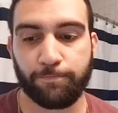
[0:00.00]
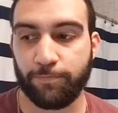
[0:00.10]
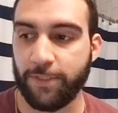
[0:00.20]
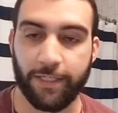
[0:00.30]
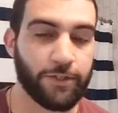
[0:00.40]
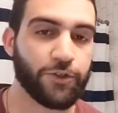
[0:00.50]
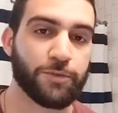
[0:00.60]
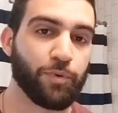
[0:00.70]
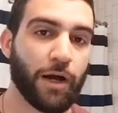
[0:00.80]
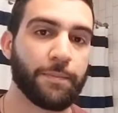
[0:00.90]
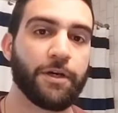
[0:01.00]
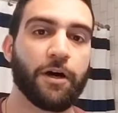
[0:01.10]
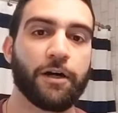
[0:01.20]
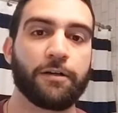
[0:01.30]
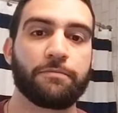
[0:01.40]
Dickies just brought me
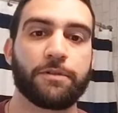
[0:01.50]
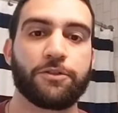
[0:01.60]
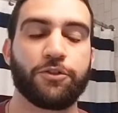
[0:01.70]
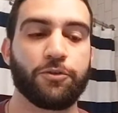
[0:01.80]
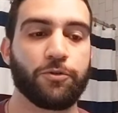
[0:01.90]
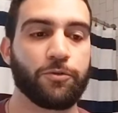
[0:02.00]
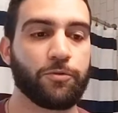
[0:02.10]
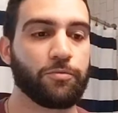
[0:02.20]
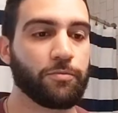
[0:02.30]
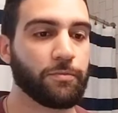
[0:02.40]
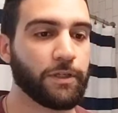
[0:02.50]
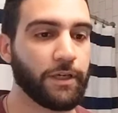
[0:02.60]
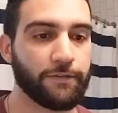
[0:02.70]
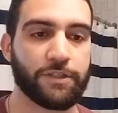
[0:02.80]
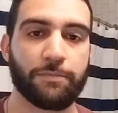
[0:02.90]
on to
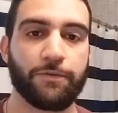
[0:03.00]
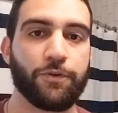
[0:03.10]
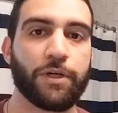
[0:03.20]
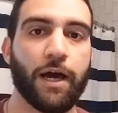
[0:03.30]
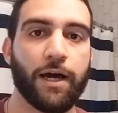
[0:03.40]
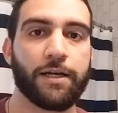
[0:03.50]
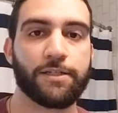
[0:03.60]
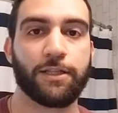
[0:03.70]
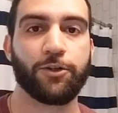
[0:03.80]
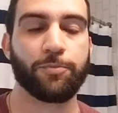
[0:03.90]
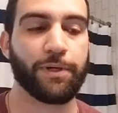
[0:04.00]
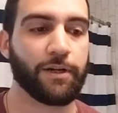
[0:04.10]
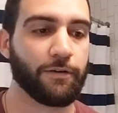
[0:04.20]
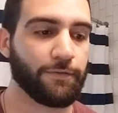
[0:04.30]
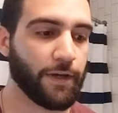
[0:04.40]
give some of you guys a little bit
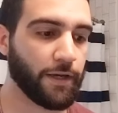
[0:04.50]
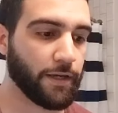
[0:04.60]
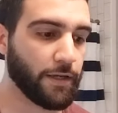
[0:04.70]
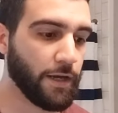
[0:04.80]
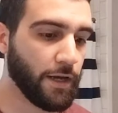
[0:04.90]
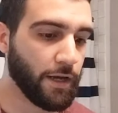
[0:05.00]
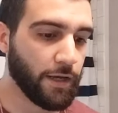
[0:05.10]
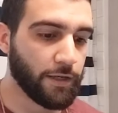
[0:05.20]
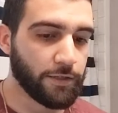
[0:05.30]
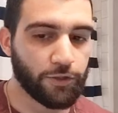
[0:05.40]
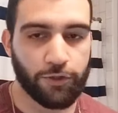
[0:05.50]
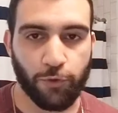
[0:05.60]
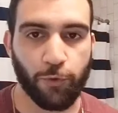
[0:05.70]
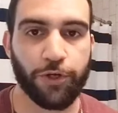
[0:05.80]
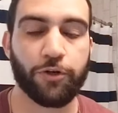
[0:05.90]
of a
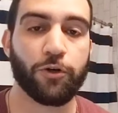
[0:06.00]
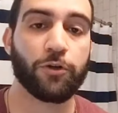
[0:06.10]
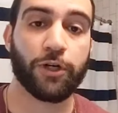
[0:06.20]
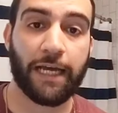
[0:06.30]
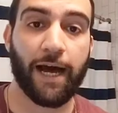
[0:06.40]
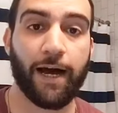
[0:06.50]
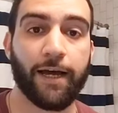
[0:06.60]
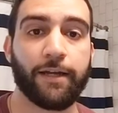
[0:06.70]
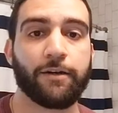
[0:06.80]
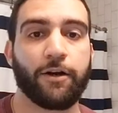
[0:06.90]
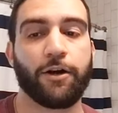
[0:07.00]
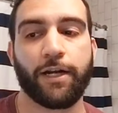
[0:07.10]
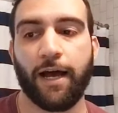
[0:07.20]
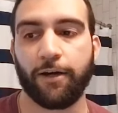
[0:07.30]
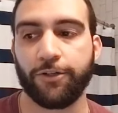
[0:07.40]
tutorial or guide
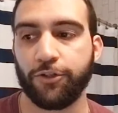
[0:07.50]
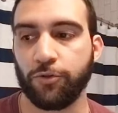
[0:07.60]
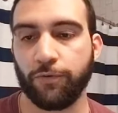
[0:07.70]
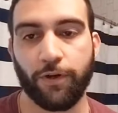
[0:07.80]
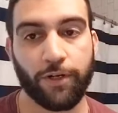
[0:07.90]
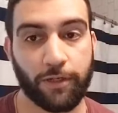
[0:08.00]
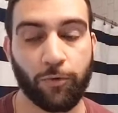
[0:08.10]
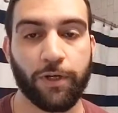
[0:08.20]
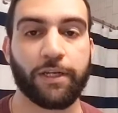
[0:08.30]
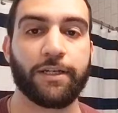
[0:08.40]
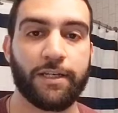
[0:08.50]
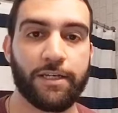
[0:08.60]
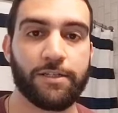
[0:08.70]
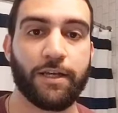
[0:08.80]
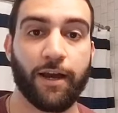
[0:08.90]
on how to do a very quick and
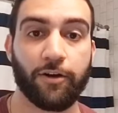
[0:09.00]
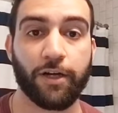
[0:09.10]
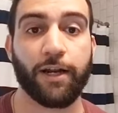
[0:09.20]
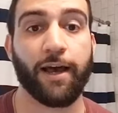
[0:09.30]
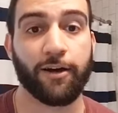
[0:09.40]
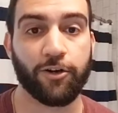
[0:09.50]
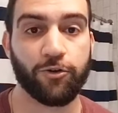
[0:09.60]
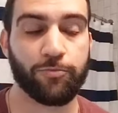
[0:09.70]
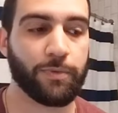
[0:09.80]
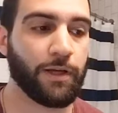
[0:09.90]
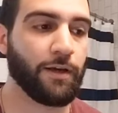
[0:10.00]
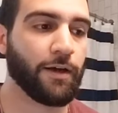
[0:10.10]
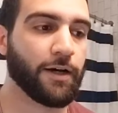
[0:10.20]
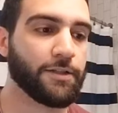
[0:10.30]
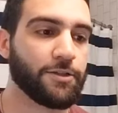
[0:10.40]
easy haircut at home
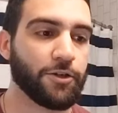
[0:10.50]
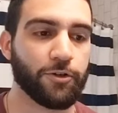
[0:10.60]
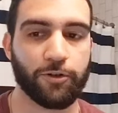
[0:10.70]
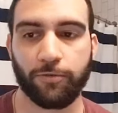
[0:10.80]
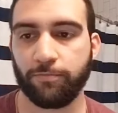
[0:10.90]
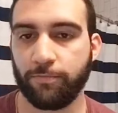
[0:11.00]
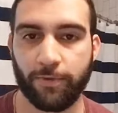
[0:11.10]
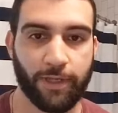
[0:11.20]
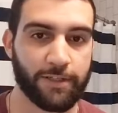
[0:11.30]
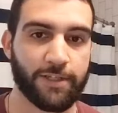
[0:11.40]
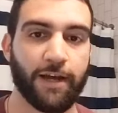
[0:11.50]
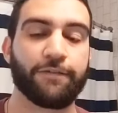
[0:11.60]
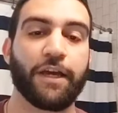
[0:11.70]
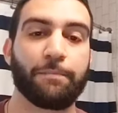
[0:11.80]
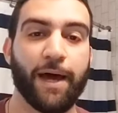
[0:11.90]
until things kind
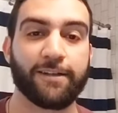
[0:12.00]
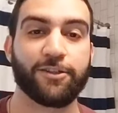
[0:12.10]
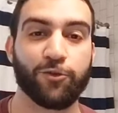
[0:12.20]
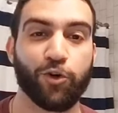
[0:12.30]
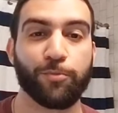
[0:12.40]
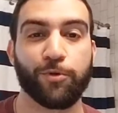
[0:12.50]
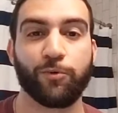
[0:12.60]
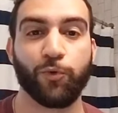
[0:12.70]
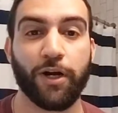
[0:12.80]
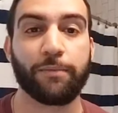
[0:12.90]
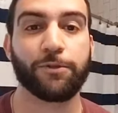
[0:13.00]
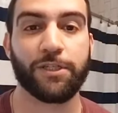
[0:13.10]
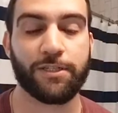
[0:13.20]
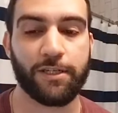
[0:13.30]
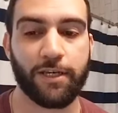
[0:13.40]
of get back to normal and we're able
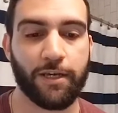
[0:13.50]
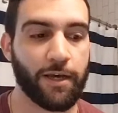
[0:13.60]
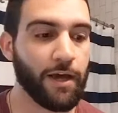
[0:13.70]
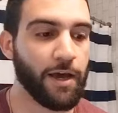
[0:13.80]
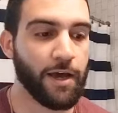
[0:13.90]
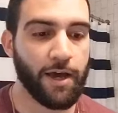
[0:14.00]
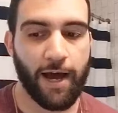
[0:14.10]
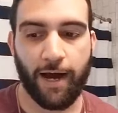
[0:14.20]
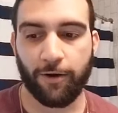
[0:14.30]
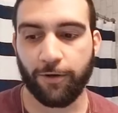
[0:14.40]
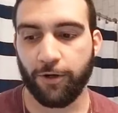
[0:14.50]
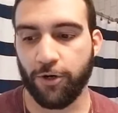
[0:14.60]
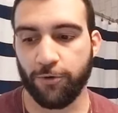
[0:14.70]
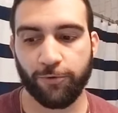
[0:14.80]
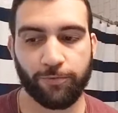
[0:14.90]
to see our
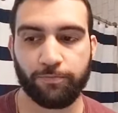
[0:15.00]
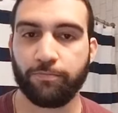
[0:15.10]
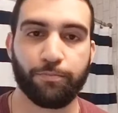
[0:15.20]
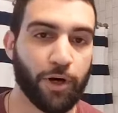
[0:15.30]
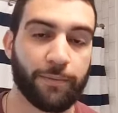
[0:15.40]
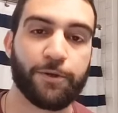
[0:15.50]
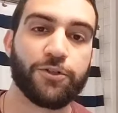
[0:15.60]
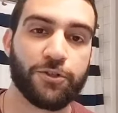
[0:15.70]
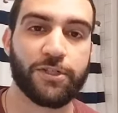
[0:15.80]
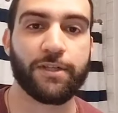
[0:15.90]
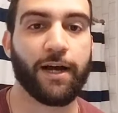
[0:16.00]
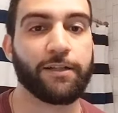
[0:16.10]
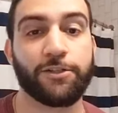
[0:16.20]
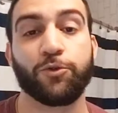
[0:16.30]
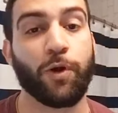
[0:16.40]
own barbers or
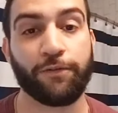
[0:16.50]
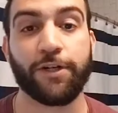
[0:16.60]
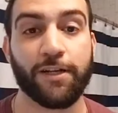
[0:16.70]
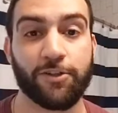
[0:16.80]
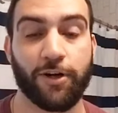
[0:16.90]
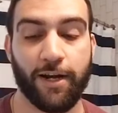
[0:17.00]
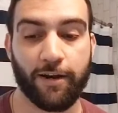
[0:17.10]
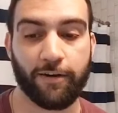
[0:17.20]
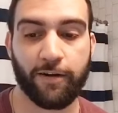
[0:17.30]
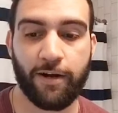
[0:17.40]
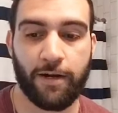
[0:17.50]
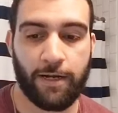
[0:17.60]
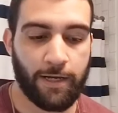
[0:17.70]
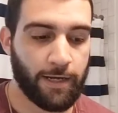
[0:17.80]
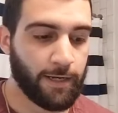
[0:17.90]
stylists, whoever does our hair.
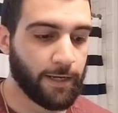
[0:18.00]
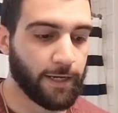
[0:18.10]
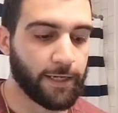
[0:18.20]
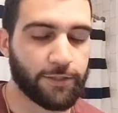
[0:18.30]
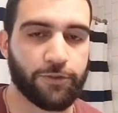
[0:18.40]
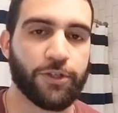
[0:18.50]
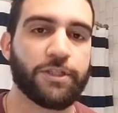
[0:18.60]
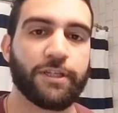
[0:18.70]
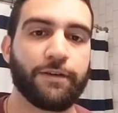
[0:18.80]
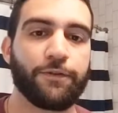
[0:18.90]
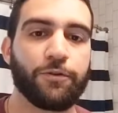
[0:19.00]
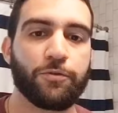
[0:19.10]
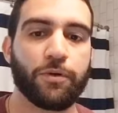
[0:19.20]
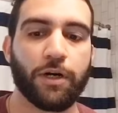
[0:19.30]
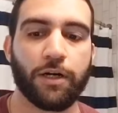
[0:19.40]
So just to give
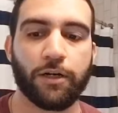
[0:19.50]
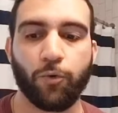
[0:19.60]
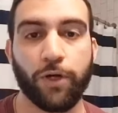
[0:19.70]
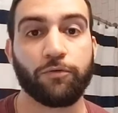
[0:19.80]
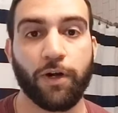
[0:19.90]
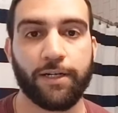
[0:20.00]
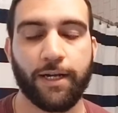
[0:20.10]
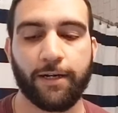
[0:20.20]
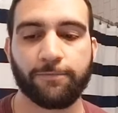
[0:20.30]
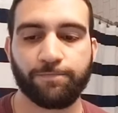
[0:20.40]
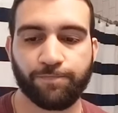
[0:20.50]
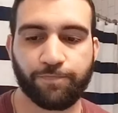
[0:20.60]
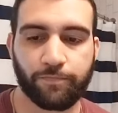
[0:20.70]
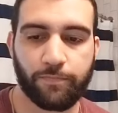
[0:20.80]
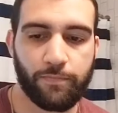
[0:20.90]
you a quick rundown,
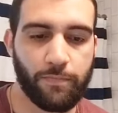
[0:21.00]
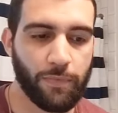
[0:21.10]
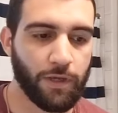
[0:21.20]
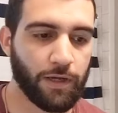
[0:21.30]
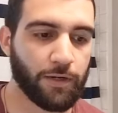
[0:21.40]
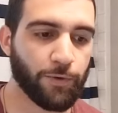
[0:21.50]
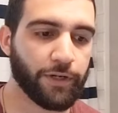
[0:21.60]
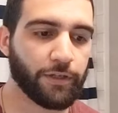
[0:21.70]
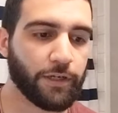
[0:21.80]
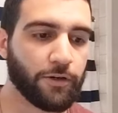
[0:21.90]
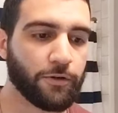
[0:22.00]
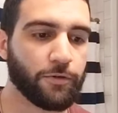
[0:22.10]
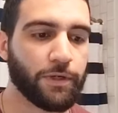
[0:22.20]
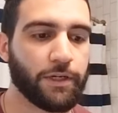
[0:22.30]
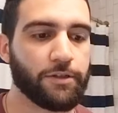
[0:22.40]
we're going to
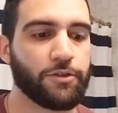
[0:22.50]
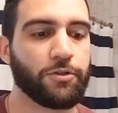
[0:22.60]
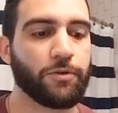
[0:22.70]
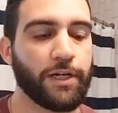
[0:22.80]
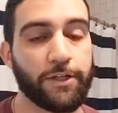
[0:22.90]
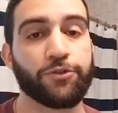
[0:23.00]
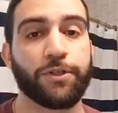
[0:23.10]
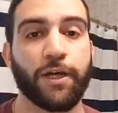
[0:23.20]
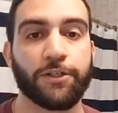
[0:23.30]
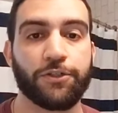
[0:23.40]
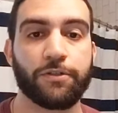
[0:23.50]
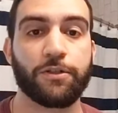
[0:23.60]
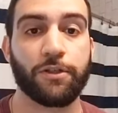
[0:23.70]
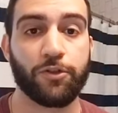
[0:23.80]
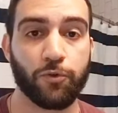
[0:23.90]
go into an introduction
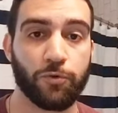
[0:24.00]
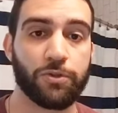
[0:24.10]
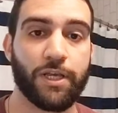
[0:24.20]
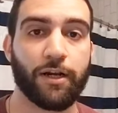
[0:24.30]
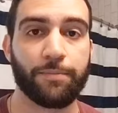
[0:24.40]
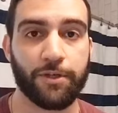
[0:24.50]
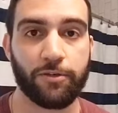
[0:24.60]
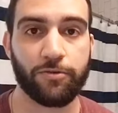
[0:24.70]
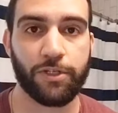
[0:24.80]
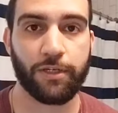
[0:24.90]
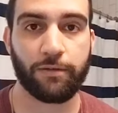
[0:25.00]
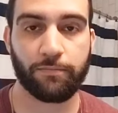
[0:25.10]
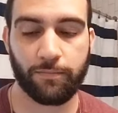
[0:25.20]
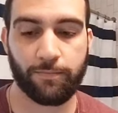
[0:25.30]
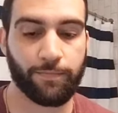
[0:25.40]
to the tools that I'll be using
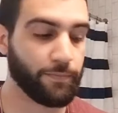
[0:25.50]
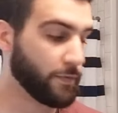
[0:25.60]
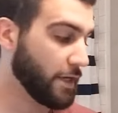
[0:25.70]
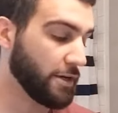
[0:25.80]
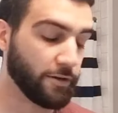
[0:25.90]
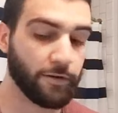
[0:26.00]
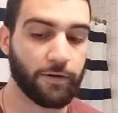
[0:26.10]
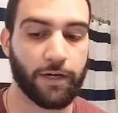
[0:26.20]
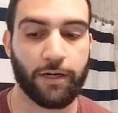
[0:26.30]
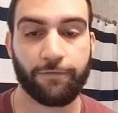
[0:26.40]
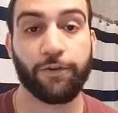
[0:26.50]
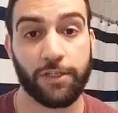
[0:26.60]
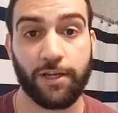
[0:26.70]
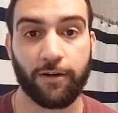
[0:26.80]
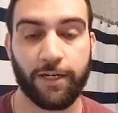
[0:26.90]
here for
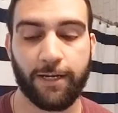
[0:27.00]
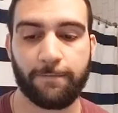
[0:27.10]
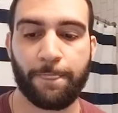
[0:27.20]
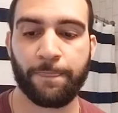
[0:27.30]
this haircut.